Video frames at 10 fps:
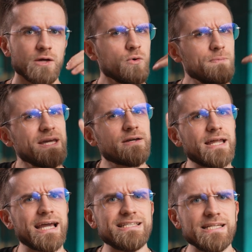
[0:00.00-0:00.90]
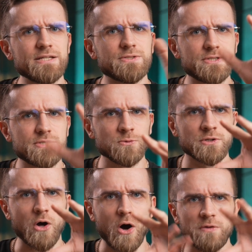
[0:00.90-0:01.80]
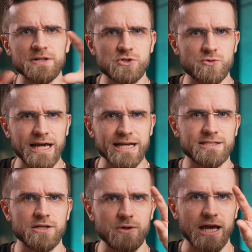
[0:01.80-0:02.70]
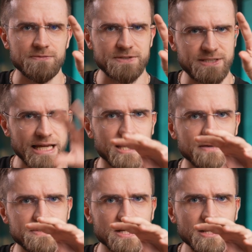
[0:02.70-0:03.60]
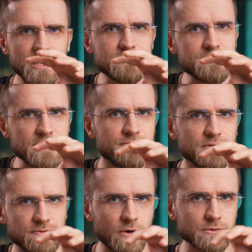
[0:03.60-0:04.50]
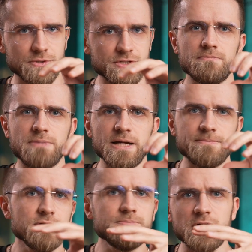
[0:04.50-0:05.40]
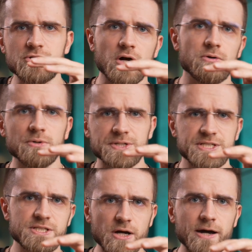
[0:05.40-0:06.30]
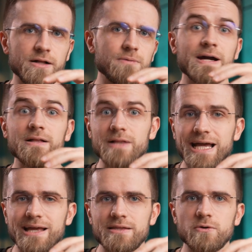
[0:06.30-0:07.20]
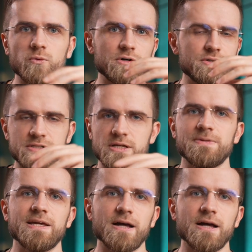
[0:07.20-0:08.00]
it would be a good idea to sort all the tracks that you have saved into different folders, by mood, by genre or style, by length or something